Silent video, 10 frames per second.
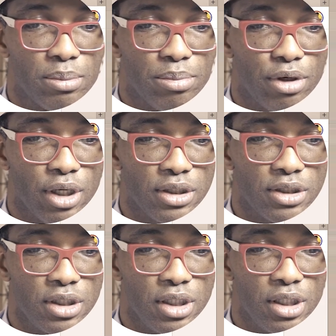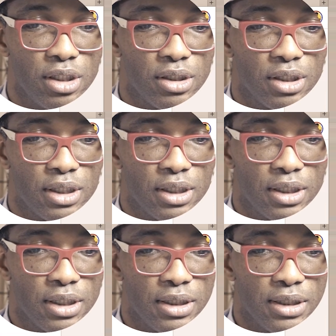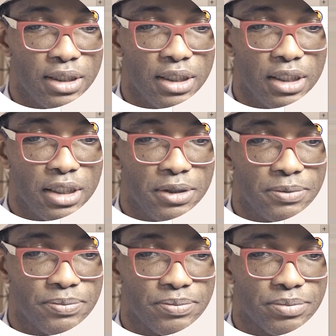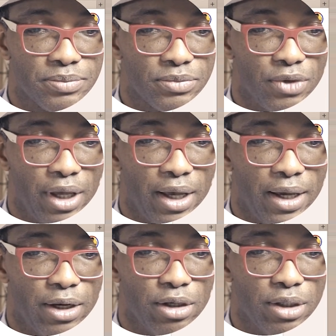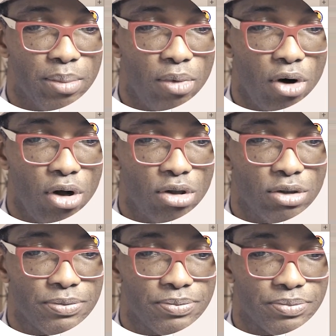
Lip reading: product C, D. Yeah, I got them all